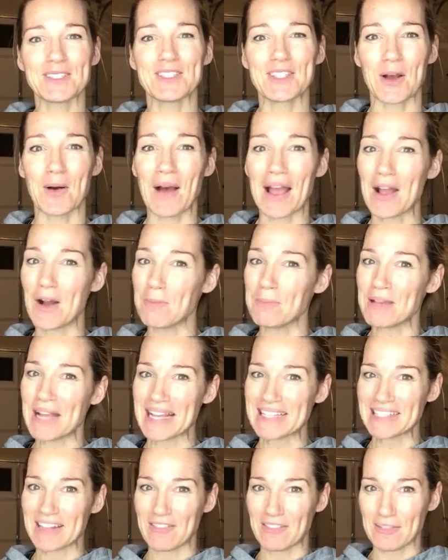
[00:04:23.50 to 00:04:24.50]
So I hope you
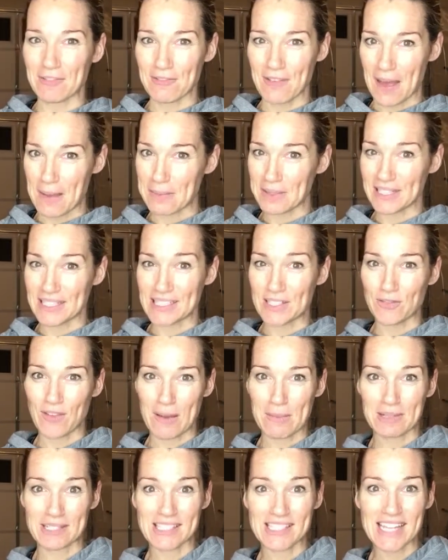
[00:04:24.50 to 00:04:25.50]
guys have a fabulous,
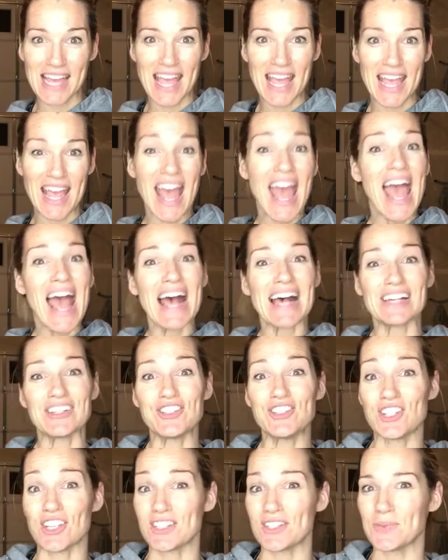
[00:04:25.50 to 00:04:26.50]
fabulous day.
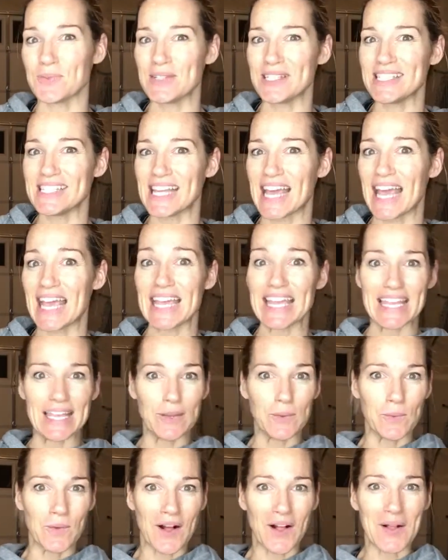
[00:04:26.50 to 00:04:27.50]
As Justin would say,
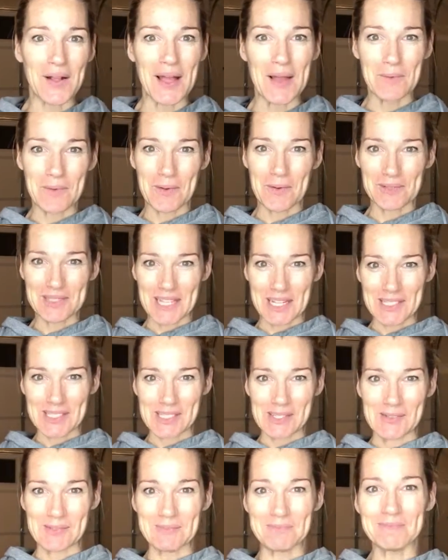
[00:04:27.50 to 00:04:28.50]
eat well, and we will talk
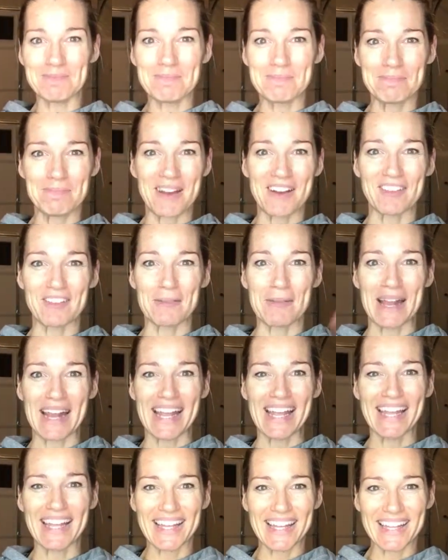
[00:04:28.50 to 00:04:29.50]
soon. Bye,
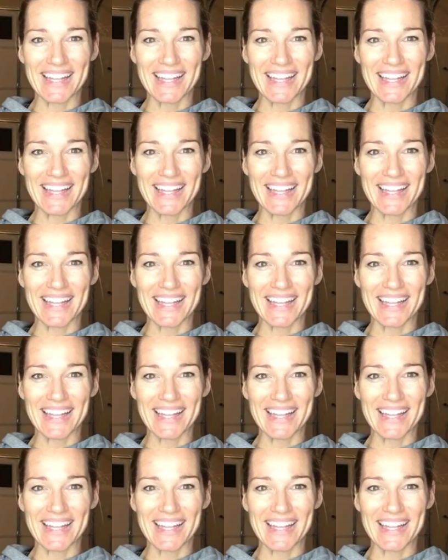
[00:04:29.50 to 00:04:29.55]
everybody.